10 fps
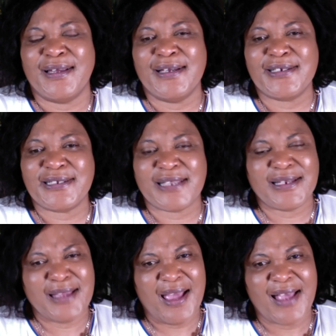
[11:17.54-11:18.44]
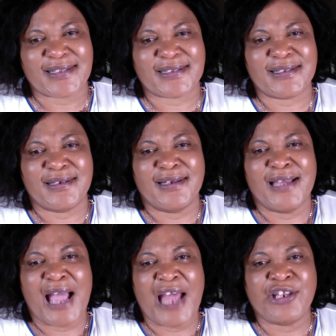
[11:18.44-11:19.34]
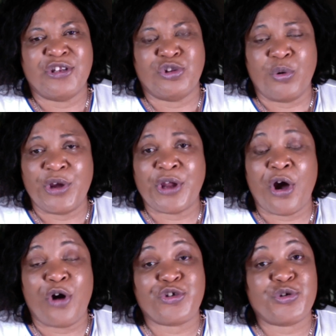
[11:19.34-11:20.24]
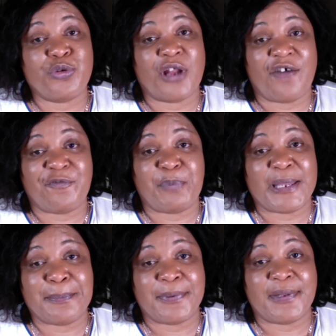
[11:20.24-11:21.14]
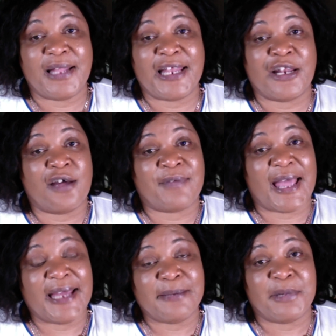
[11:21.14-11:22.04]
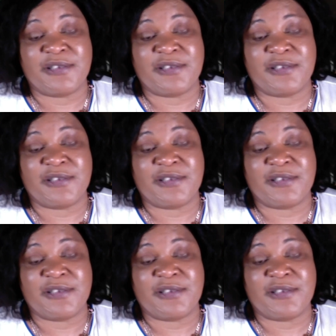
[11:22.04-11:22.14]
She said, yes. And knowing how you love people and love animals,